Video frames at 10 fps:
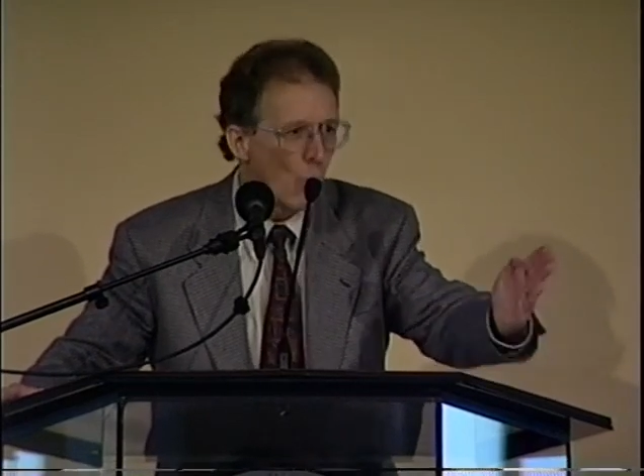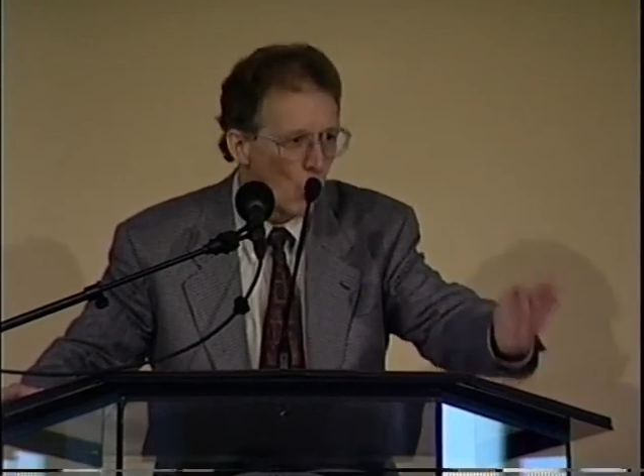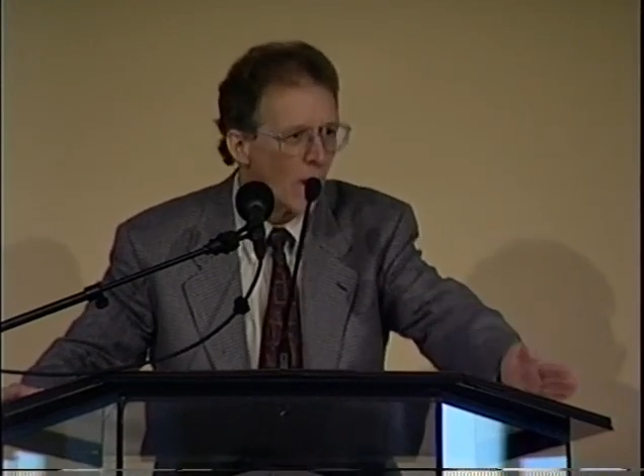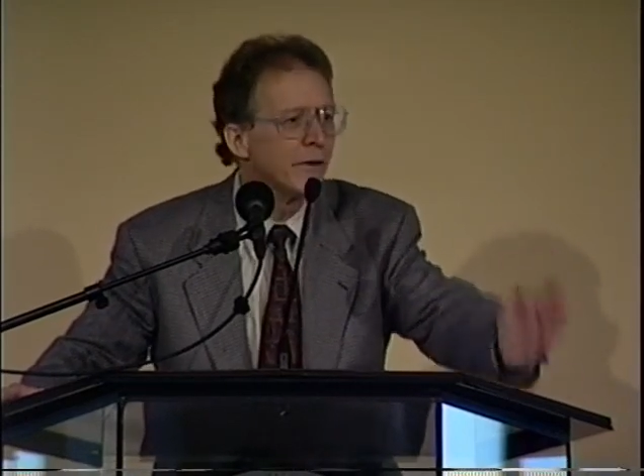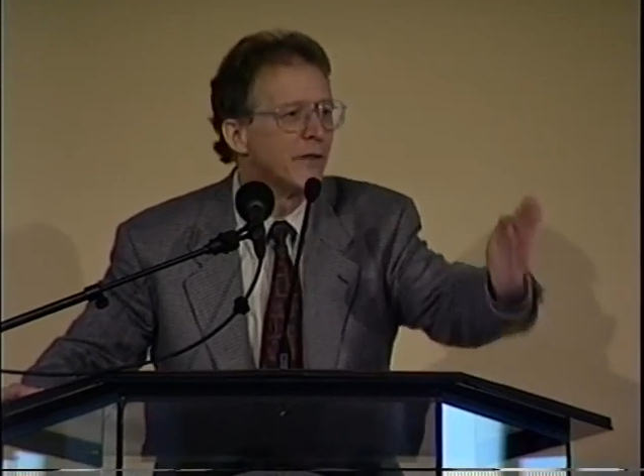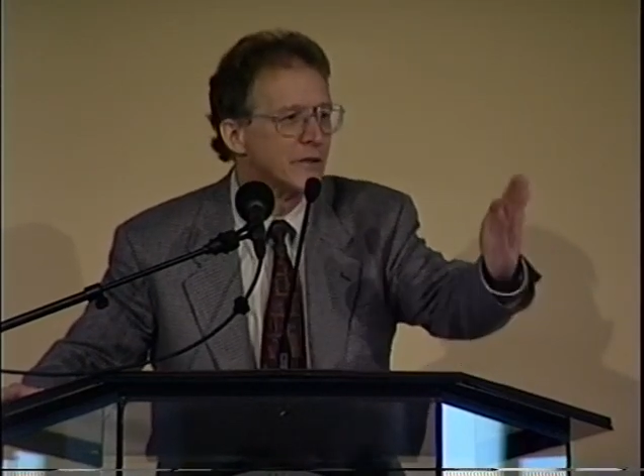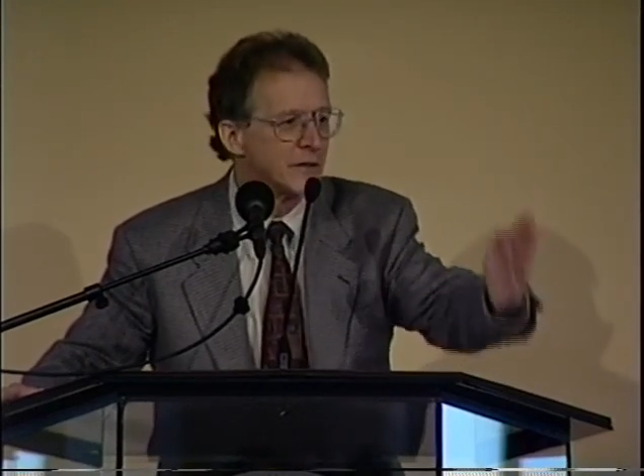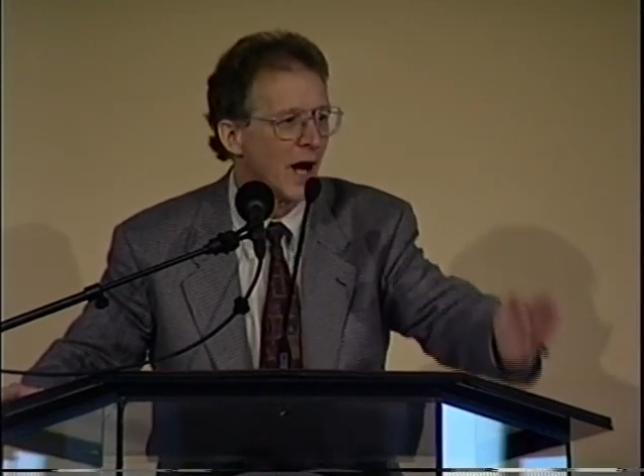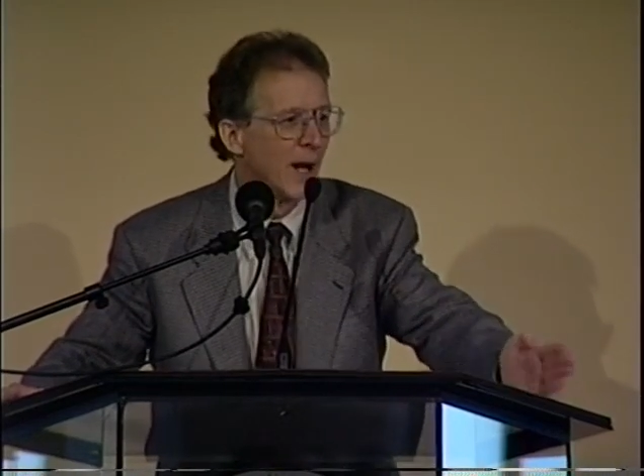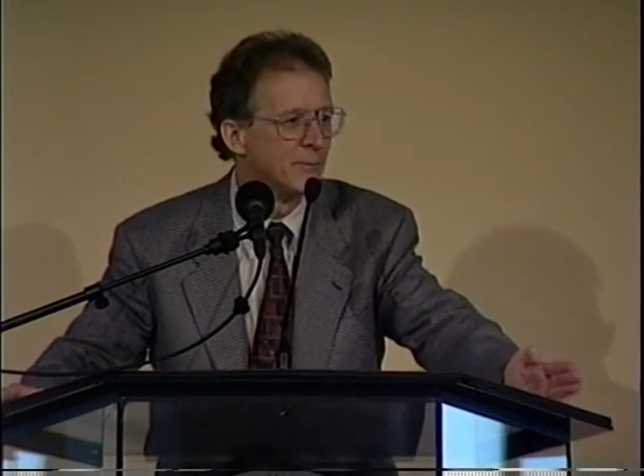one of these
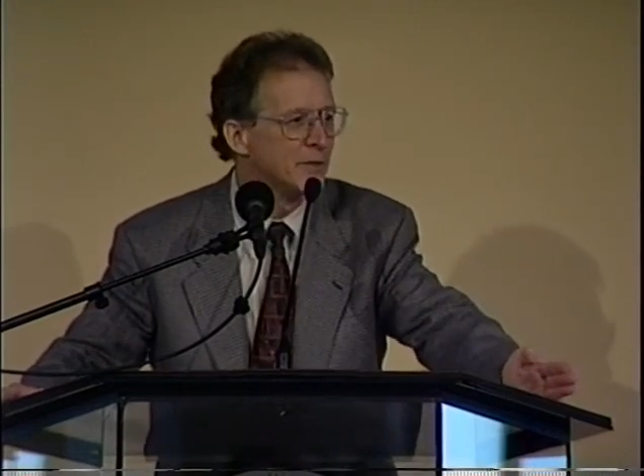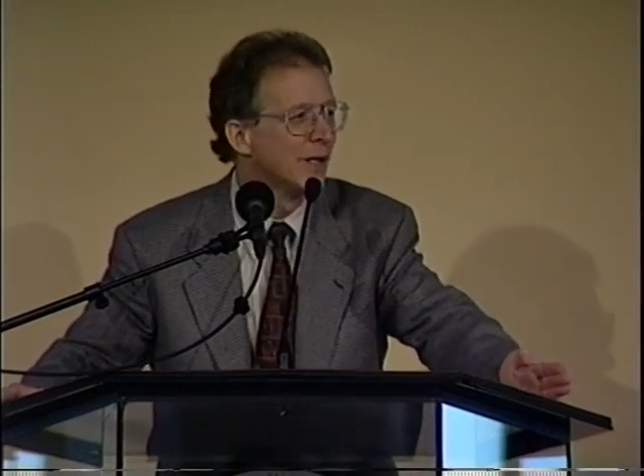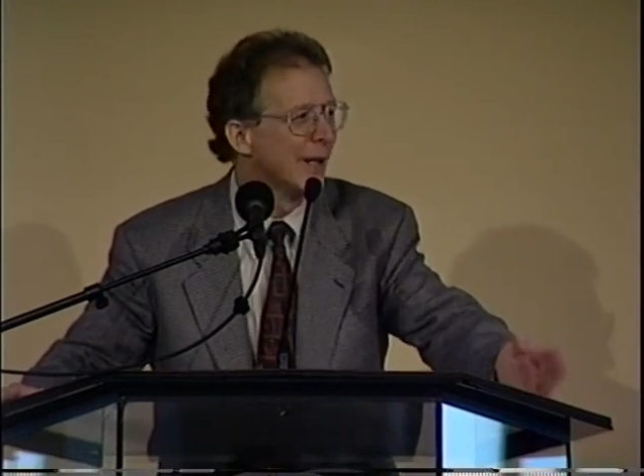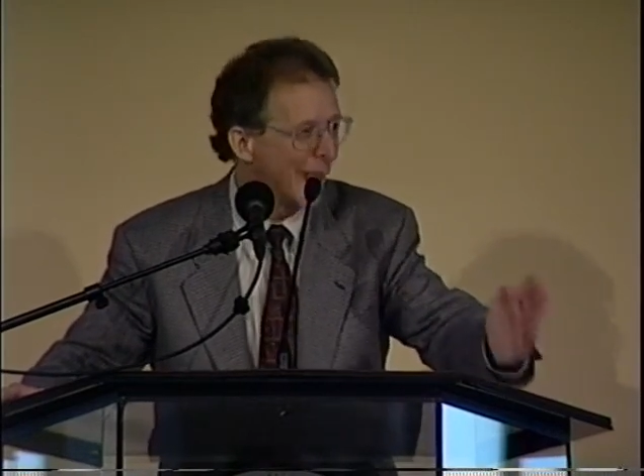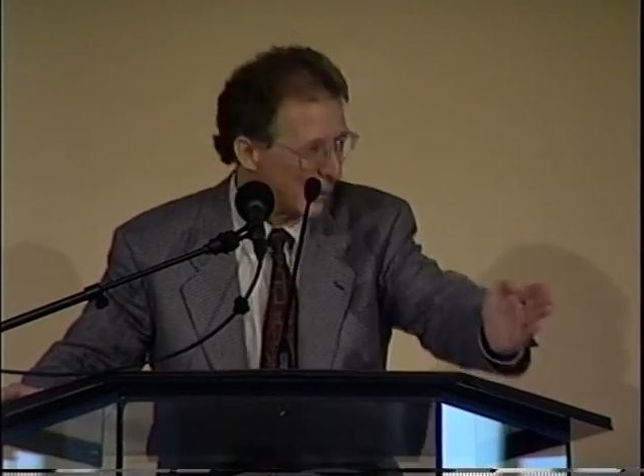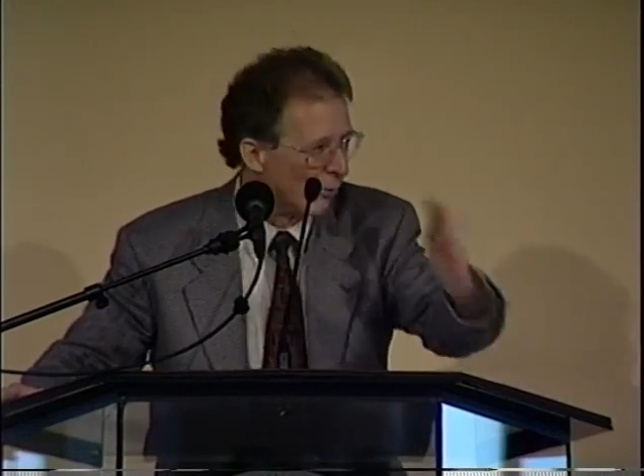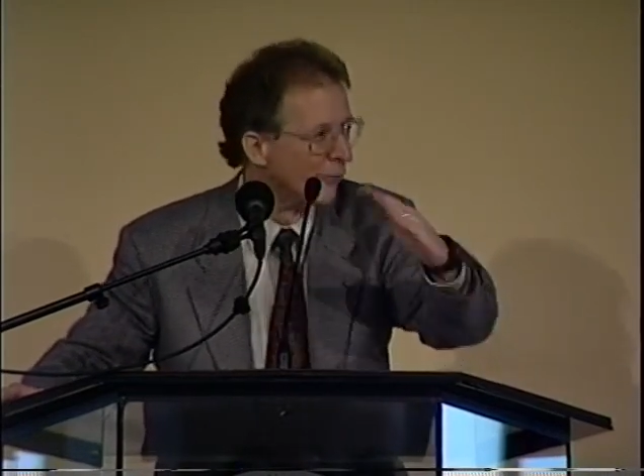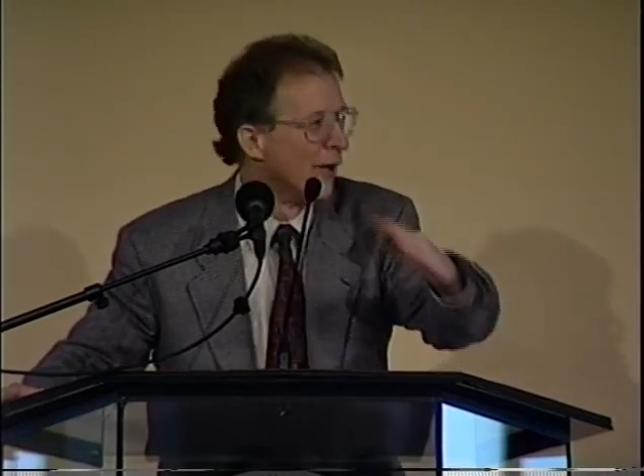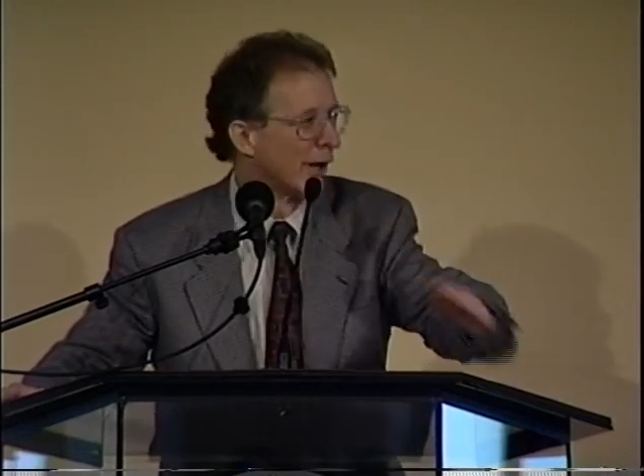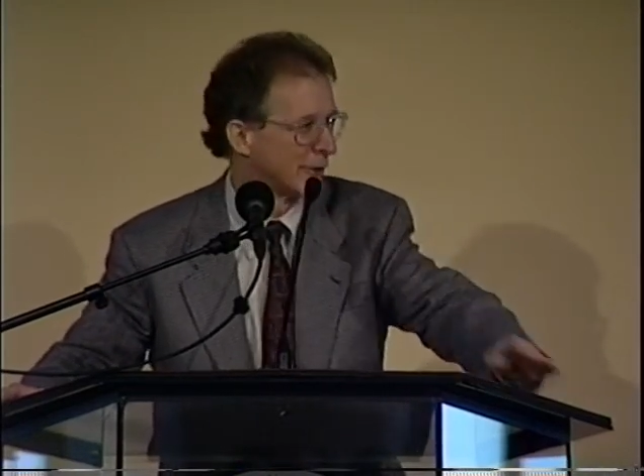times he will
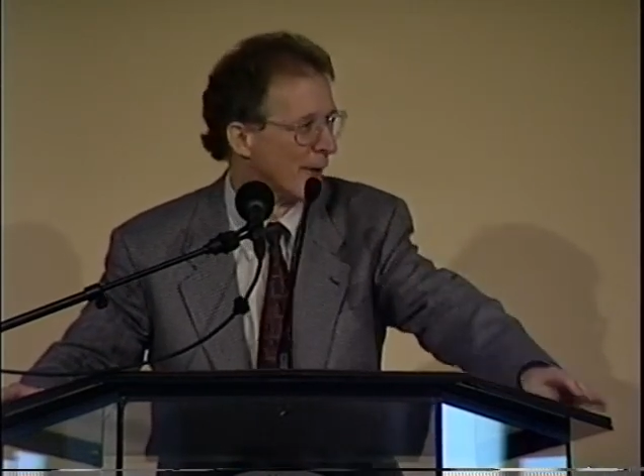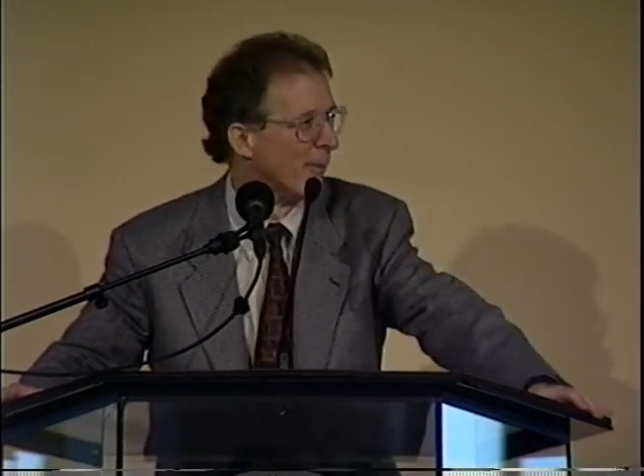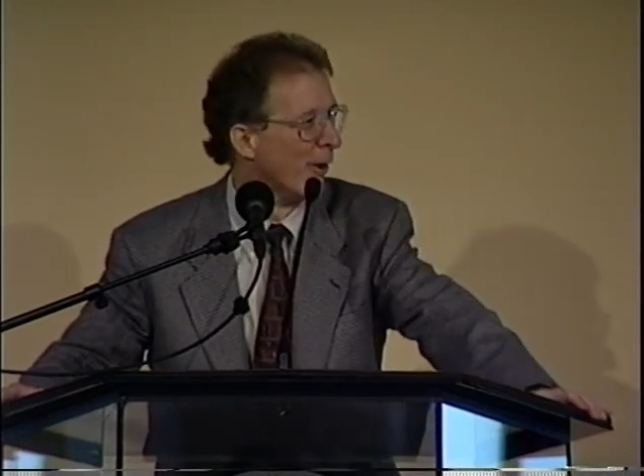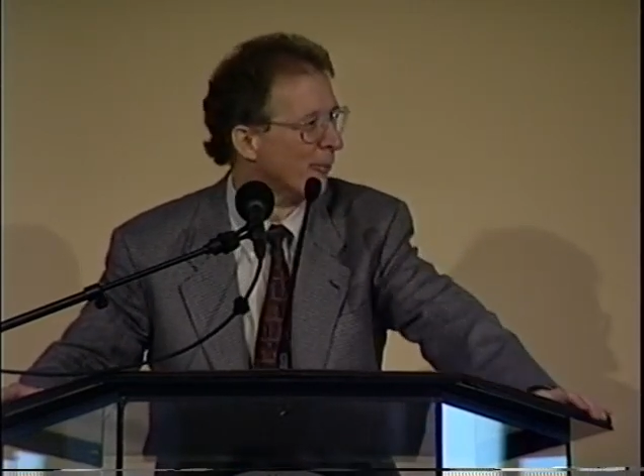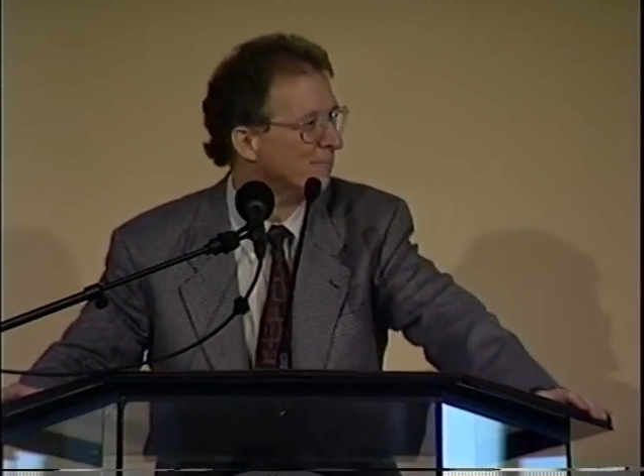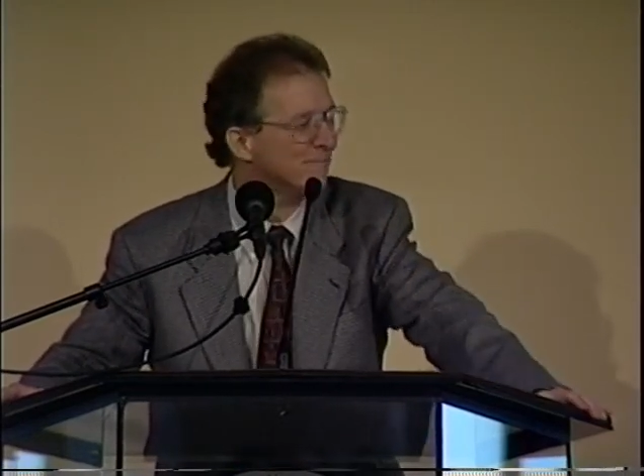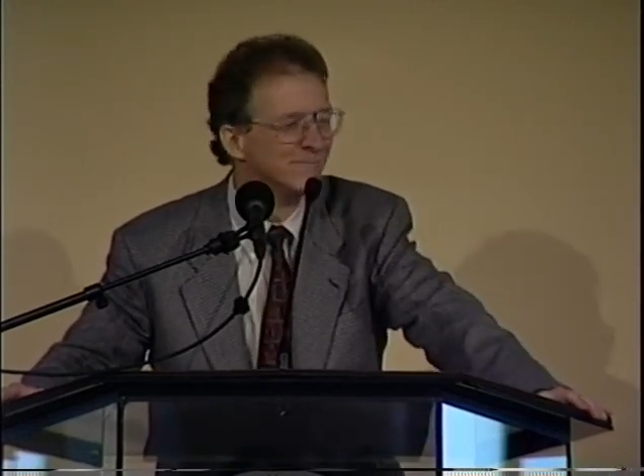not come home.